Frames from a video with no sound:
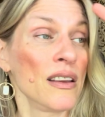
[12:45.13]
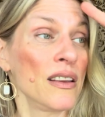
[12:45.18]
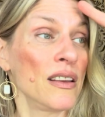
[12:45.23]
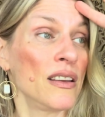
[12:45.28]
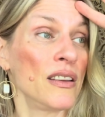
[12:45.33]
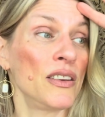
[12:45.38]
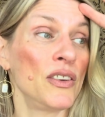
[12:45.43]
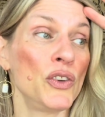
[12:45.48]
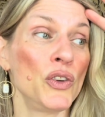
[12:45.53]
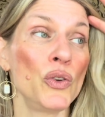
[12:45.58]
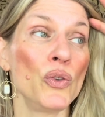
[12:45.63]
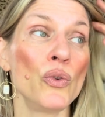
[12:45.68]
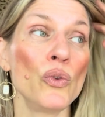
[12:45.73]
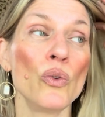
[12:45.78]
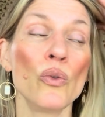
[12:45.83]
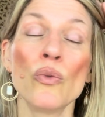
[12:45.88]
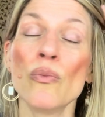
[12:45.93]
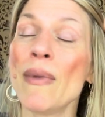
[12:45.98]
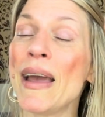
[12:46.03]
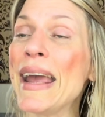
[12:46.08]

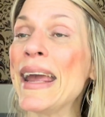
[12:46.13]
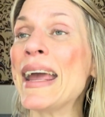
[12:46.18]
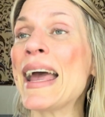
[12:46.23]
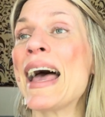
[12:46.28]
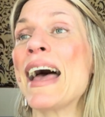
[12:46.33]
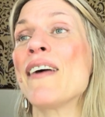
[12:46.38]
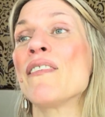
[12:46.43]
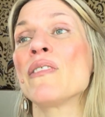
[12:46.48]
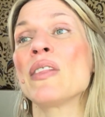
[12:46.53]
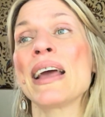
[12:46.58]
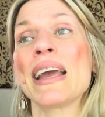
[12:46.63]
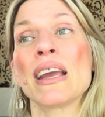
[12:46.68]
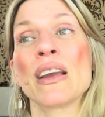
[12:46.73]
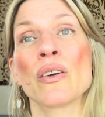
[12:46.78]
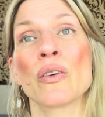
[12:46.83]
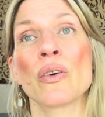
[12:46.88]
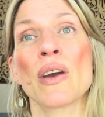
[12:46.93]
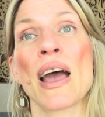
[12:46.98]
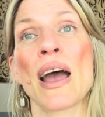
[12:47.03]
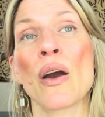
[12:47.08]
you may have like
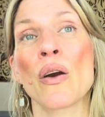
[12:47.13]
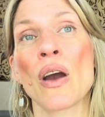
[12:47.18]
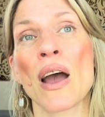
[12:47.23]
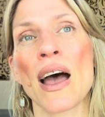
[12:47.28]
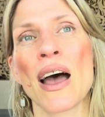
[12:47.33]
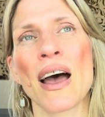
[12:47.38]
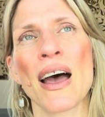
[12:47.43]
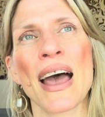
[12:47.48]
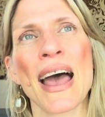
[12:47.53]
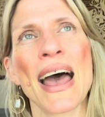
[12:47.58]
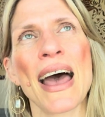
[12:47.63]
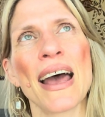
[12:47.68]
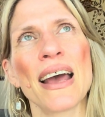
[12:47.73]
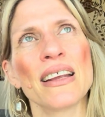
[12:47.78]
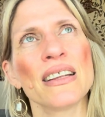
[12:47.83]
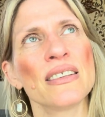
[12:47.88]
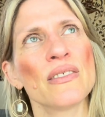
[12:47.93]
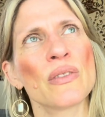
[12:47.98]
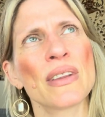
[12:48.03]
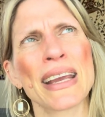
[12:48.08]

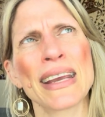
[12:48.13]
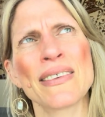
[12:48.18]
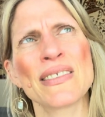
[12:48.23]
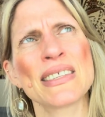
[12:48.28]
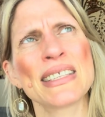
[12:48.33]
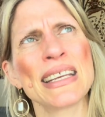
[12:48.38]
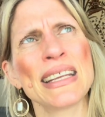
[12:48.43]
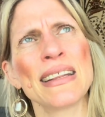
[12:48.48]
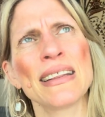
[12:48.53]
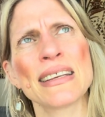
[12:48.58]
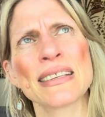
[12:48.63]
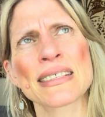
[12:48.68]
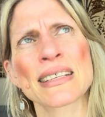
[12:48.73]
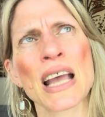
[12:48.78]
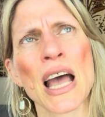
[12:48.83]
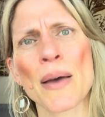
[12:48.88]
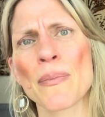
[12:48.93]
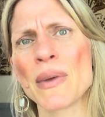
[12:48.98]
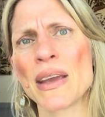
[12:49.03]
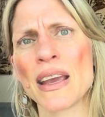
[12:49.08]
seen this
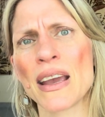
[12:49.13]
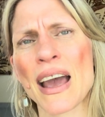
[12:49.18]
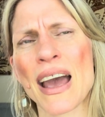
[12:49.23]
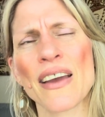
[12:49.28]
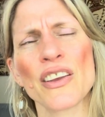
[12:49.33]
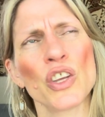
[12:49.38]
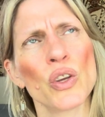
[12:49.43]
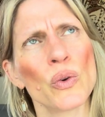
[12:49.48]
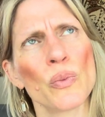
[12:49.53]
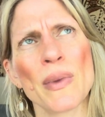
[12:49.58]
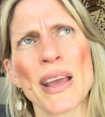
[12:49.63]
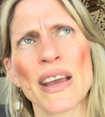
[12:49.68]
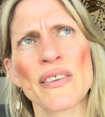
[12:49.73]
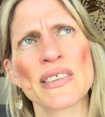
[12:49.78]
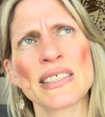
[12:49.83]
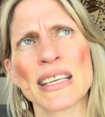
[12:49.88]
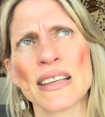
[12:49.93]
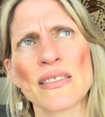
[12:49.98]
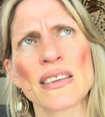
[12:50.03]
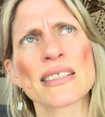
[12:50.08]
coming. You may have
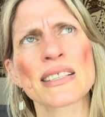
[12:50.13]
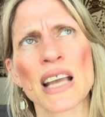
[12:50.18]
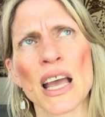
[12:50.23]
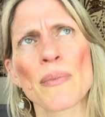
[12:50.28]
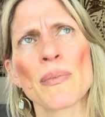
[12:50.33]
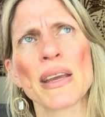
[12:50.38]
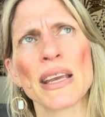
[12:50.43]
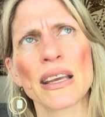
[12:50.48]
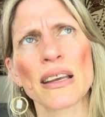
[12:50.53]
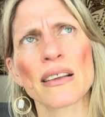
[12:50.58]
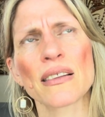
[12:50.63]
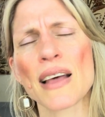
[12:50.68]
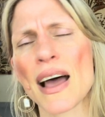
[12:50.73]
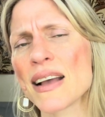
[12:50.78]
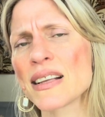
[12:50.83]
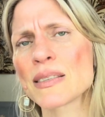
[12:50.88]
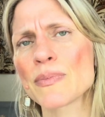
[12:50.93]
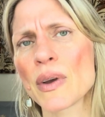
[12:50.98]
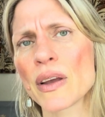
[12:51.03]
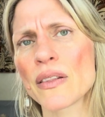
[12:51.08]
seen this coming
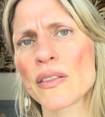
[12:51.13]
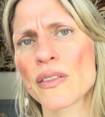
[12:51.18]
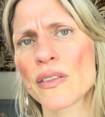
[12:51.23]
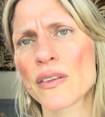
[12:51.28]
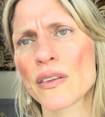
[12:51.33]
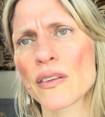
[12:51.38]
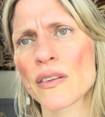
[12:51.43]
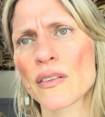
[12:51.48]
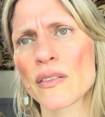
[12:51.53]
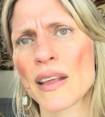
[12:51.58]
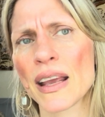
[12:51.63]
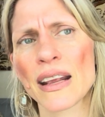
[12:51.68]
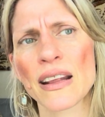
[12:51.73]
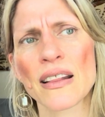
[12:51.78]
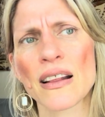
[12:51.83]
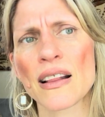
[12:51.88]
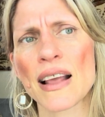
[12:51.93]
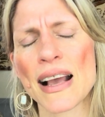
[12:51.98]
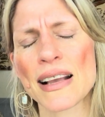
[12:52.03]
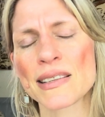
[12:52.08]
last month, like in
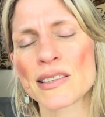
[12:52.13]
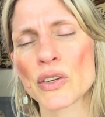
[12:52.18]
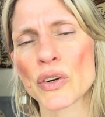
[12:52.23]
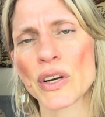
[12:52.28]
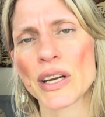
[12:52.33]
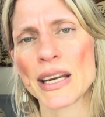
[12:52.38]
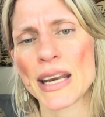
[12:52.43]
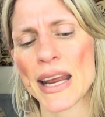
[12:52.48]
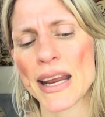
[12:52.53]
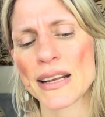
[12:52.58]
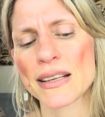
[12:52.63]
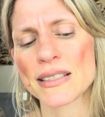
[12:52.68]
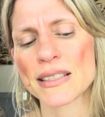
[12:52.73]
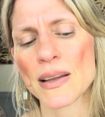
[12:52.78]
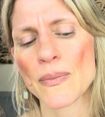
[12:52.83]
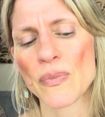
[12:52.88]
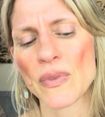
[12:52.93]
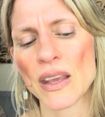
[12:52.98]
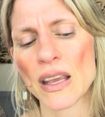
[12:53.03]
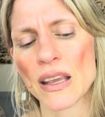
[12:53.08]
the last 30 days.
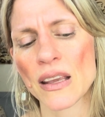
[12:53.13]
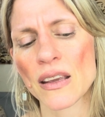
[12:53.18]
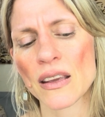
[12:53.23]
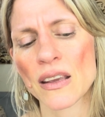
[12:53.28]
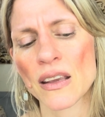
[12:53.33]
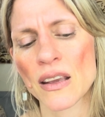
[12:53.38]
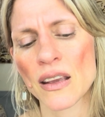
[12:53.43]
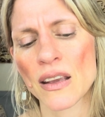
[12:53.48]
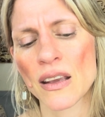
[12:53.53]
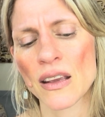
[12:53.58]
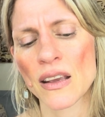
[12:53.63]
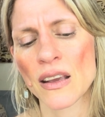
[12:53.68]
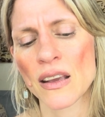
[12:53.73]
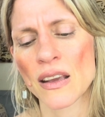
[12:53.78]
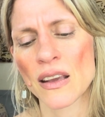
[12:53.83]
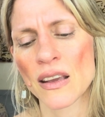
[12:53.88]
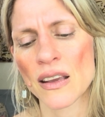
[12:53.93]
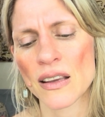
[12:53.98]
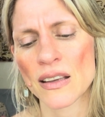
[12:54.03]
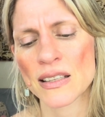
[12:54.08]
Something
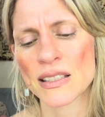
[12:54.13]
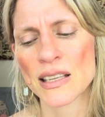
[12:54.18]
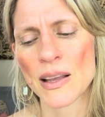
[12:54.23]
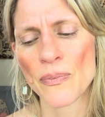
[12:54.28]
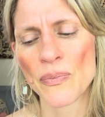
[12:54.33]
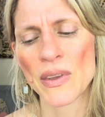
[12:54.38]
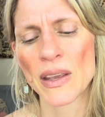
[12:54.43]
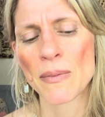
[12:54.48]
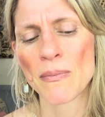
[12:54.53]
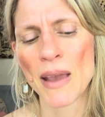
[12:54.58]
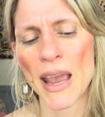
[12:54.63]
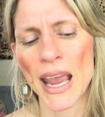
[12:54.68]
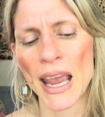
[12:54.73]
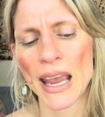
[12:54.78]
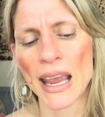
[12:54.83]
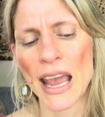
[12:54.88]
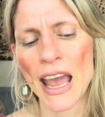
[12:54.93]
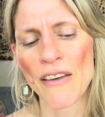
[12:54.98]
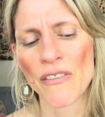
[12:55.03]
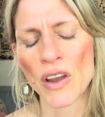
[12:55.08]

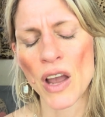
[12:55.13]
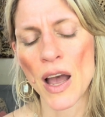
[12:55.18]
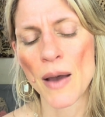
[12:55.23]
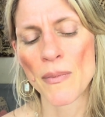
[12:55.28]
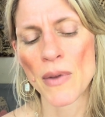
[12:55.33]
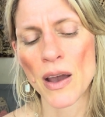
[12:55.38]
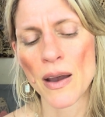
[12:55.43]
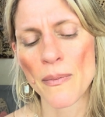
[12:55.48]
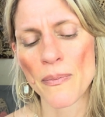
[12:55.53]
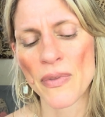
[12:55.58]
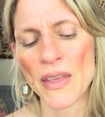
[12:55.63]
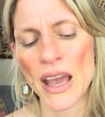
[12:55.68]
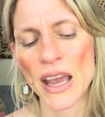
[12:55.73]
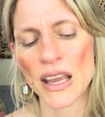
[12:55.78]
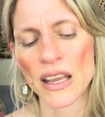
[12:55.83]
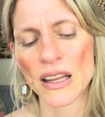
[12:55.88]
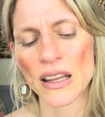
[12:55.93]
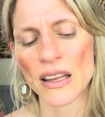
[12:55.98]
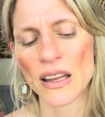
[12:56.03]
may have come up that,